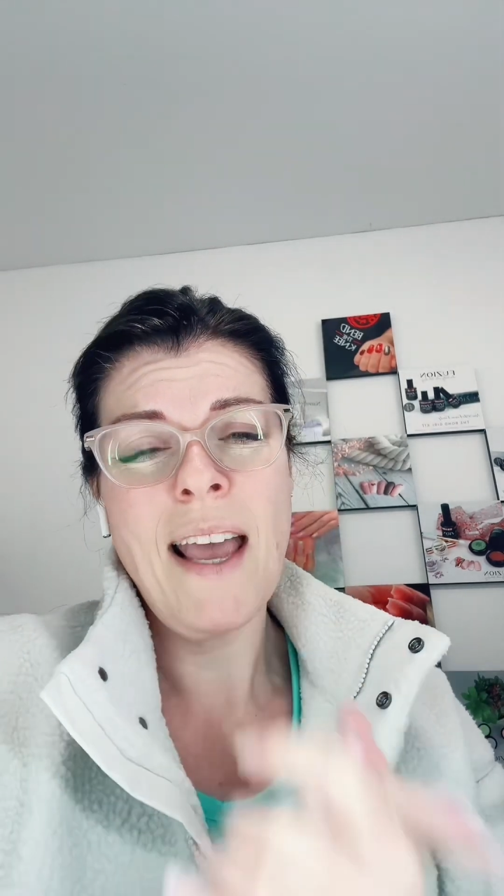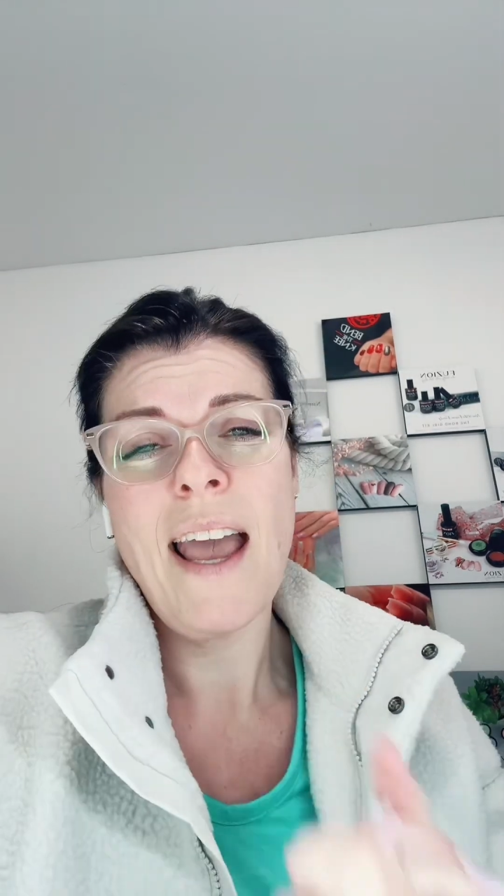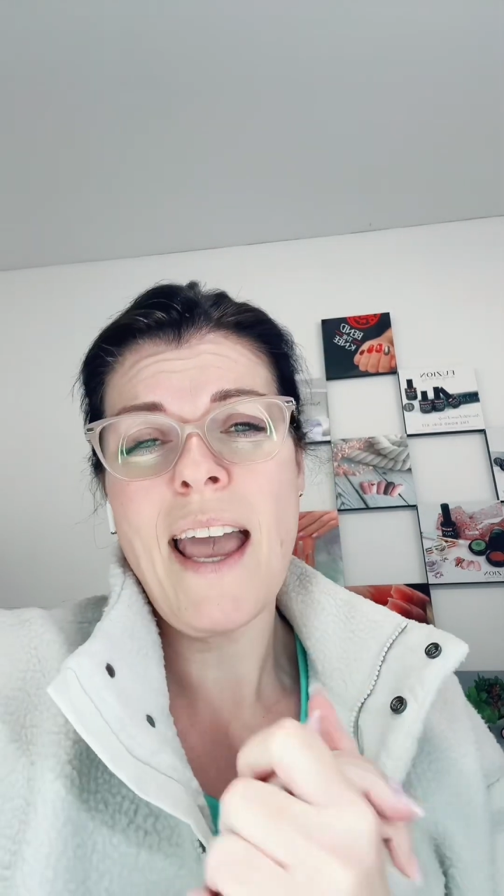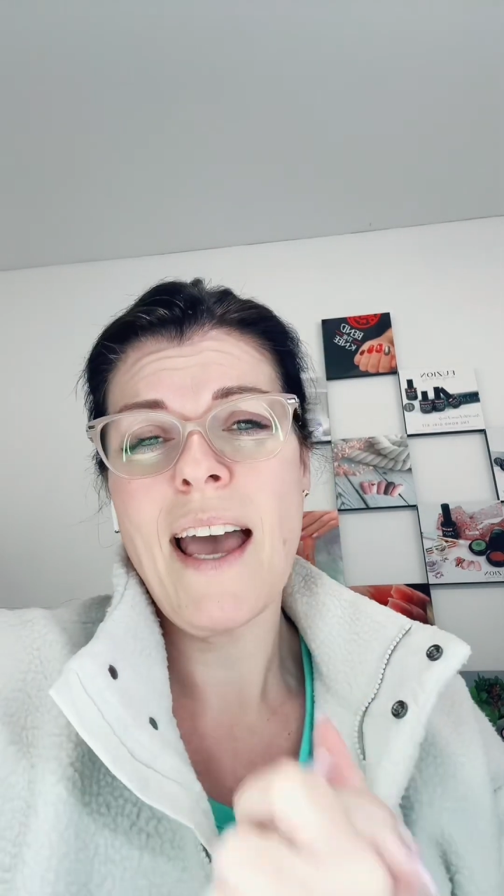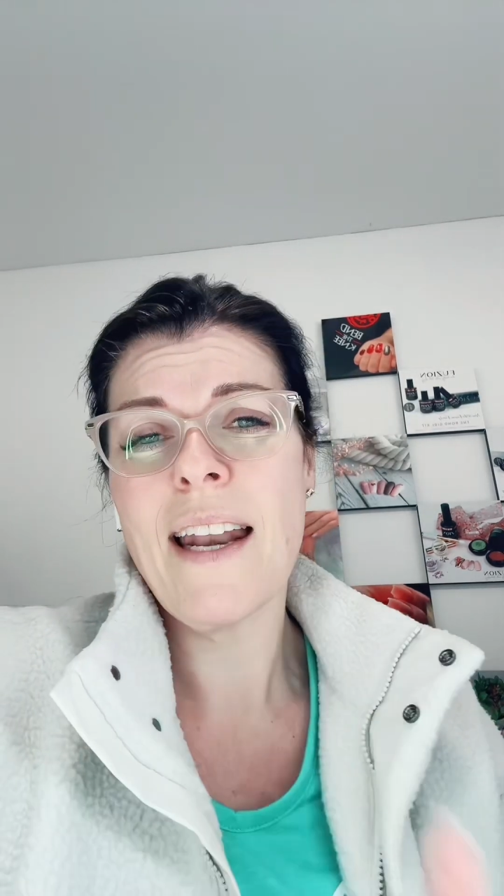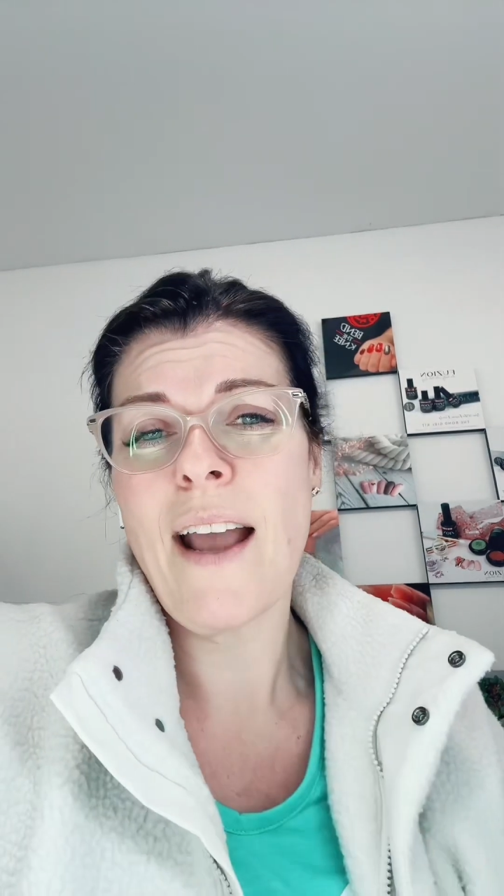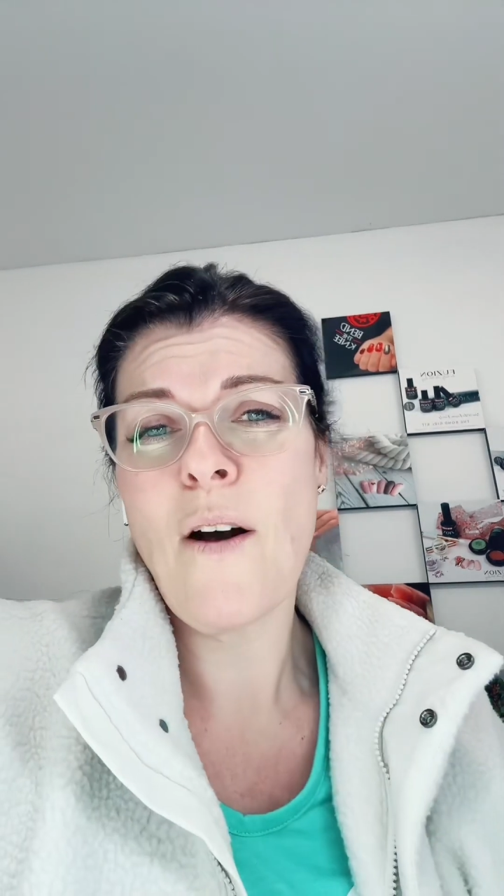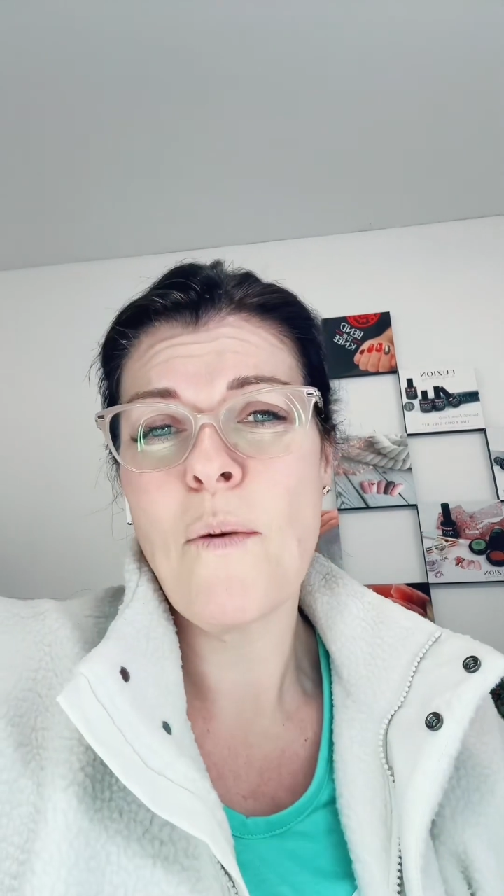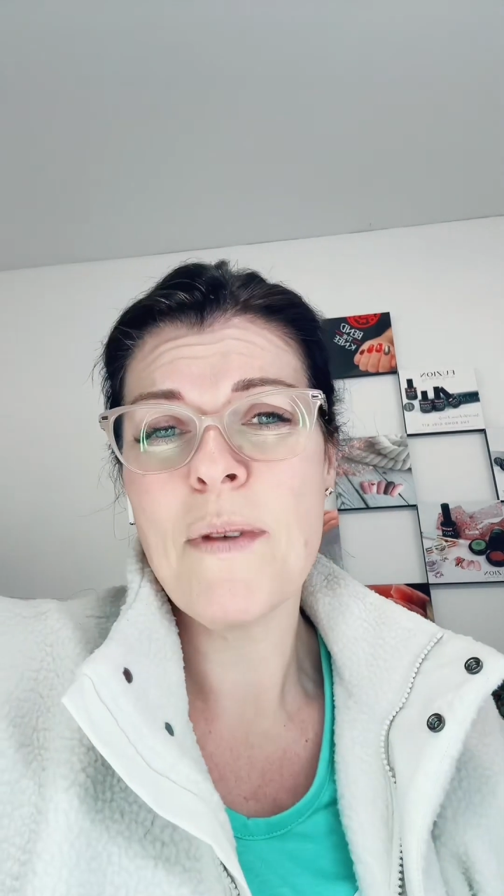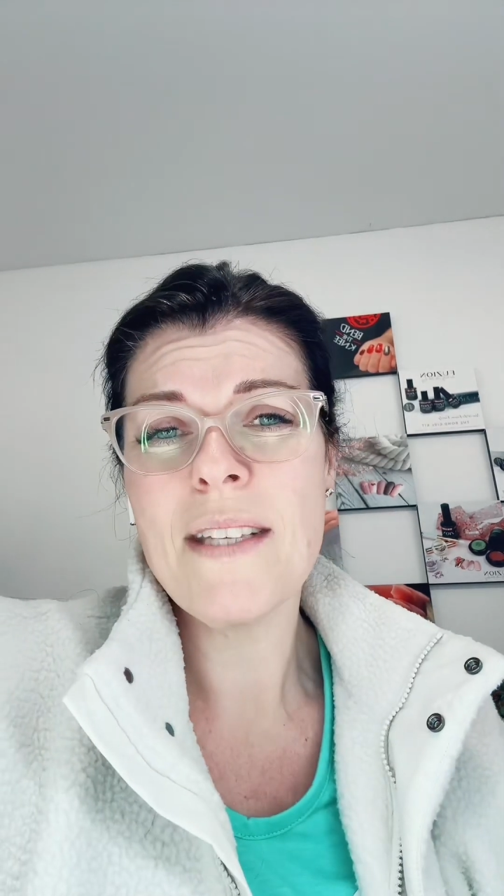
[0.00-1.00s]
and I
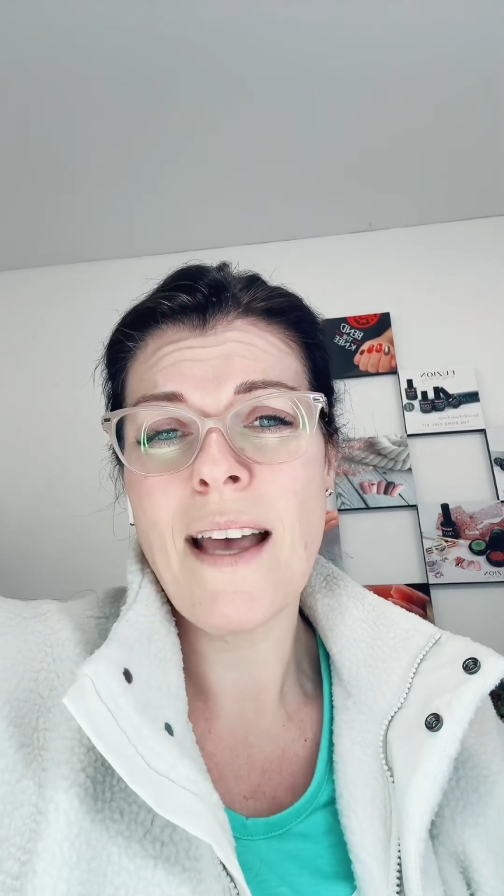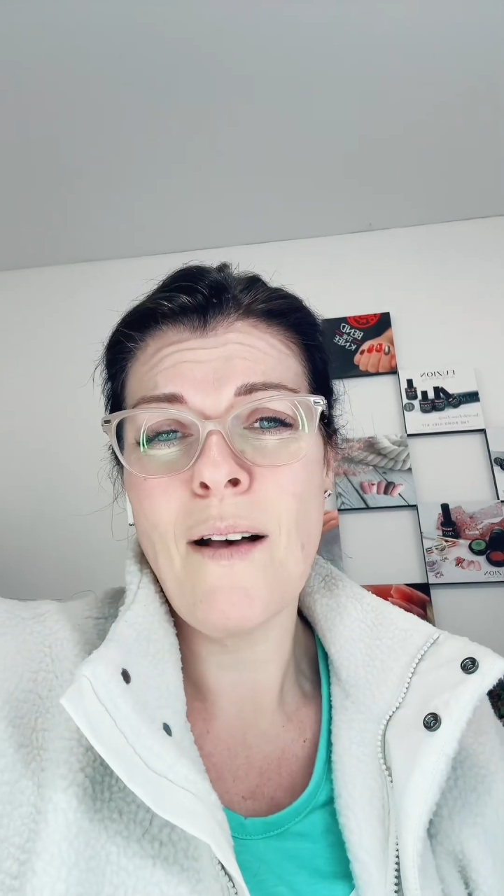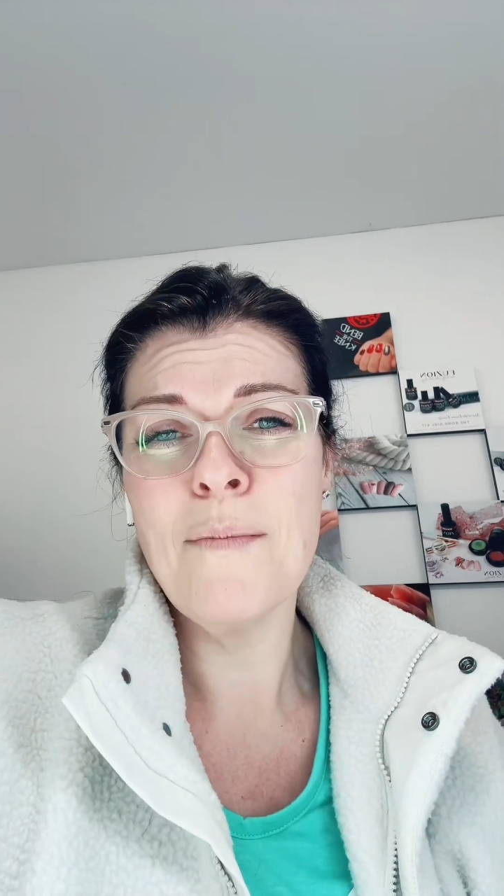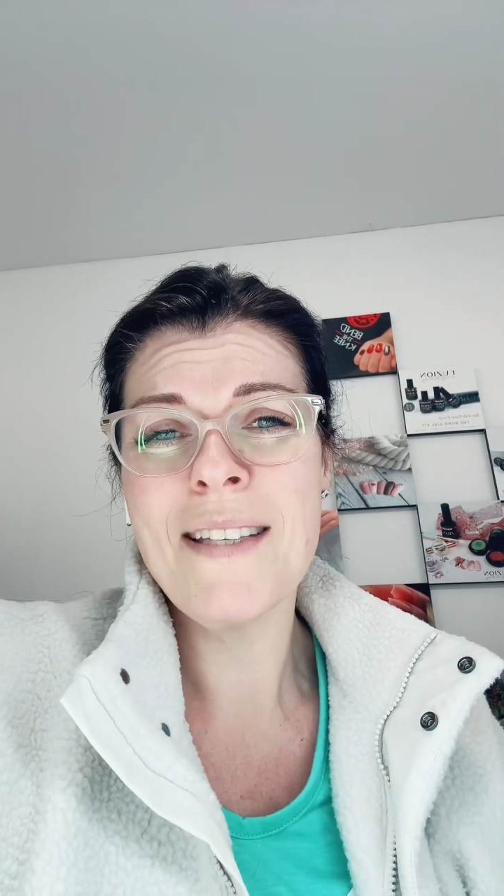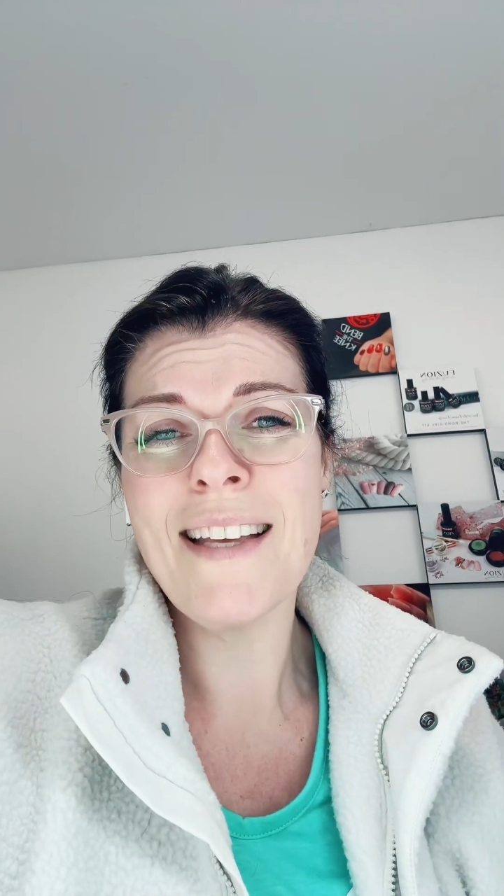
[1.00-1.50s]
hope this helps,